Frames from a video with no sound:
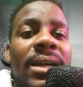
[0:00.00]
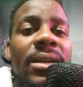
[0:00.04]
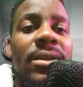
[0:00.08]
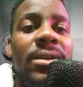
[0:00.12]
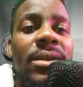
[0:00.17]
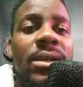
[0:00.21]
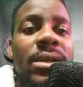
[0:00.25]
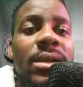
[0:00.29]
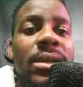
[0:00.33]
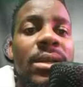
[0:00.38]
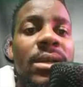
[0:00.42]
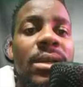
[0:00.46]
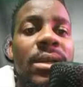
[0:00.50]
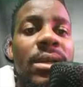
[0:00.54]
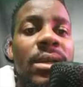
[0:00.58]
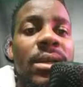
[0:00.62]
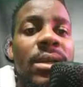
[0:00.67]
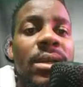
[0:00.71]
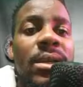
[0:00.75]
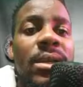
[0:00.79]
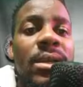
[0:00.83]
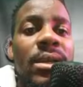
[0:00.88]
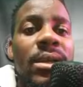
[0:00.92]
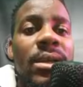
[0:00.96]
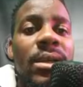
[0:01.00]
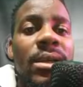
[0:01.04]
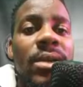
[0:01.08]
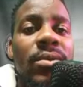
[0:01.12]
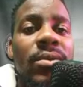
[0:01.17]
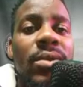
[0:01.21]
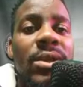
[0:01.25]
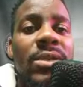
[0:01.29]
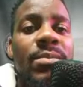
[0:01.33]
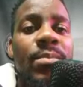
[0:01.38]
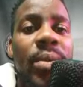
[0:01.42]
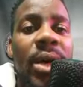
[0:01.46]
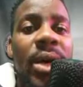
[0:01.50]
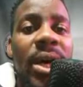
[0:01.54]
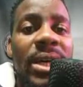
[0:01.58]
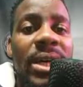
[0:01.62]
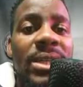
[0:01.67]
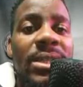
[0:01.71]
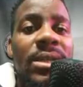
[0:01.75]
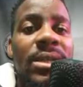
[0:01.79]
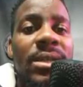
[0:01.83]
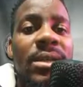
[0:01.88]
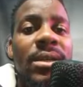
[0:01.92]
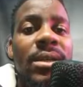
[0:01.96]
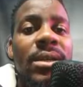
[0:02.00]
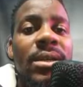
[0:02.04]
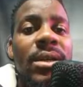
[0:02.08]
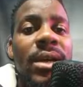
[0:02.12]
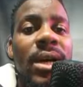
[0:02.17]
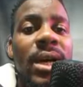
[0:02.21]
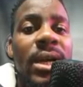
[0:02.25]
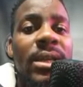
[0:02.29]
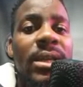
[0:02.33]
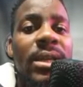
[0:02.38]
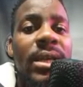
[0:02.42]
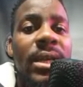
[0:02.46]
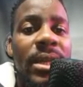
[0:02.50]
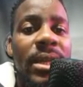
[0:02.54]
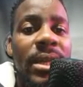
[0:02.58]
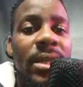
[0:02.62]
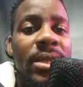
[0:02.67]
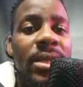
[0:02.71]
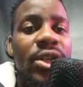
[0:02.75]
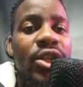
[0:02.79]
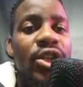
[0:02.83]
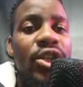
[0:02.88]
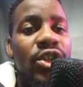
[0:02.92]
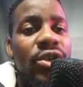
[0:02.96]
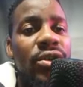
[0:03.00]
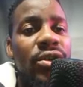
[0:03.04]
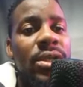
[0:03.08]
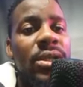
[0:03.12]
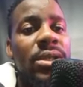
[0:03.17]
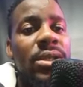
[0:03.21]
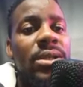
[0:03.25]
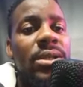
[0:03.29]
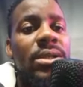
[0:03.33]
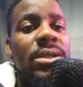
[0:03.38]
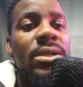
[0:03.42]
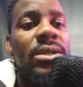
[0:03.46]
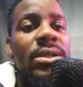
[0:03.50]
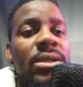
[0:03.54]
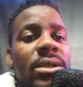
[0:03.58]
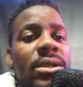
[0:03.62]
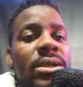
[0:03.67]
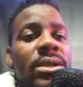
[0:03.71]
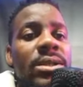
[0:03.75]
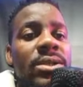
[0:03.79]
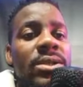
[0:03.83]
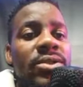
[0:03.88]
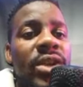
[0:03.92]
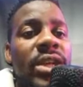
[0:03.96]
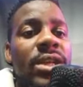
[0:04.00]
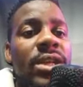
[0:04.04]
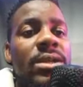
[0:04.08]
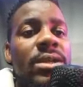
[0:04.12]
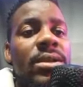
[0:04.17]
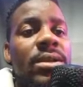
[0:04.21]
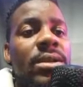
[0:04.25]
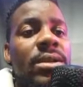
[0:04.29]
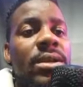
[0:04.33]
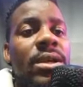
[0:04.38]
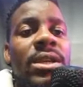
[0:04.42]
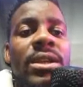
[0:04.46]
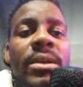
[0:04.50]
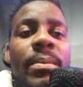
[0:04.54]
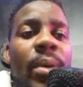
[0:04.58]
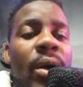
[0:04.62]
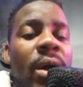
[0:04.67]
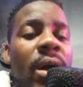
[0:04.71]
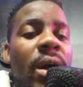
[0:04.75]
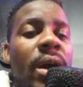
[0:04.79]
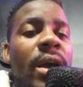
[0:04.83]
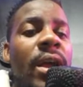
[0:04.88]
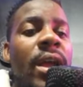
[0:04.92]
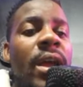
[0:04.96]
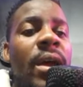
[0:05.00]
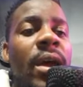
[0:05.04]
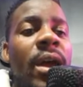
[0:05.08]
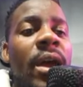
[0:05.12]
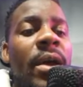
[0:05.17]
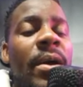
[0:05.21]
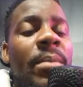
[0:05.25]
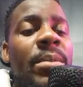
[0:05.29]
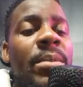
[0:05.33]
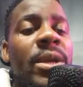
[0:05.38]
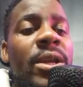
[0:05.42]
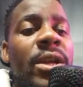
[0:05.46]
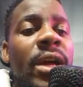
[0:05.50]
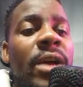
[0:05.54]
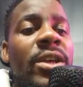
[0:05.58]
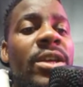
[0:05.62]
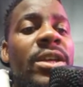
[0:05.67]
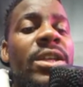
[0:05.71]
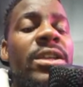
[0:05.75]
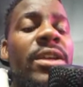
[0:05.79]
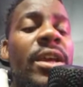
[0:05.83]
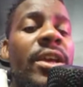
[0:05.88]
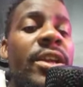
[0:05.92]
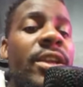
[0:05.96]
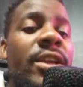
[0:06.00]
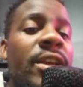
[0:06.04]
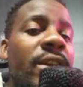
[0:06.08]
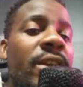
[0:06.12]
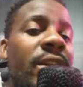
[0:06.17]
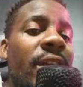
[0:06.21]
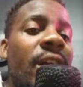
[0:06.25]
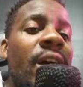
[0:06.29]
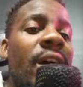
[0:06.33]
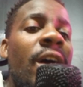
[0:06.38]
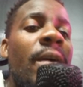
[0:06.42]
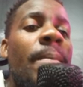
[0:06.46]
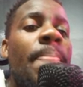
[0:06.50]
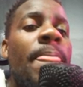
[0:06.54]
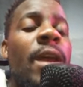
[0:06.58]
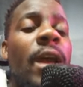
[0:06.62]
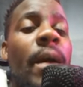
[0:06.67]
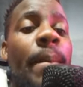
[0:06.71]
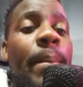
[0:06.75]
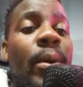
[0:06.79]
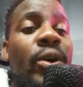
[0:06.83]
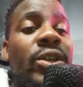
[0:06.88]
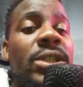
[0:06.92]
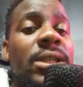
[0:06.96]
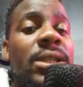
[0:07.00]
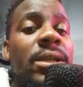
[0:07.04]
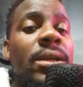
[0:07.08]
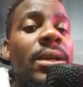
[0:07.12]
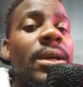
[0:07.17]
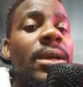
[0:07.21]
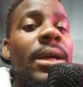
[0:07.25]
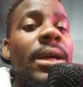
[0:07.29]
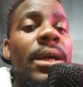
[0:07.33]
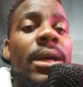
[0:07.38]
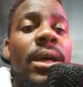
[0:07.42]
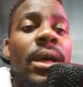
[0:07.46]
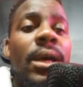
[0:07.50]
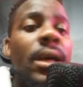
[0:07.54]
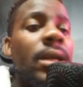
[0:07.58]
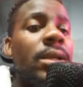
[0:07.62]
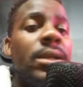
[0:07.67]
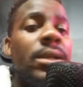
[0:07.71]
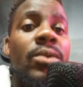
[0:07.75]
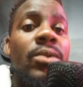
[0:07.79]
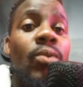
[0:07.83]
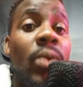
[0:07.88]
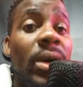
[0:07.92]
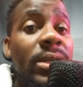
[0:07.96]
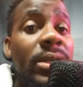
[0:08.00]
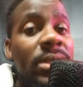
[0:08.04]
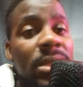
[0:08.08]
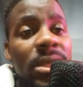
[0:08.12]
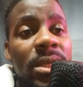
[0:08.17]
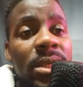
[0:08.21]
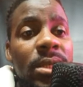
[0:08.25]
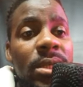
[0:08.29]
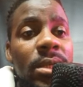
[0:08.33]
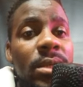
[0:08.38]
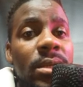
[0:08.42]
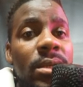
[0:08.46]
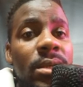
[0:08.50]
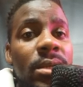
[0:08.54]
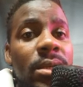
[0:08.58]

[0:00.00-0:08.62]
Look, he was past arc and then he shot straight. Hit a, pa- uh, uh, uh I mean, uh, hit, hit, a, um, a post and it was in.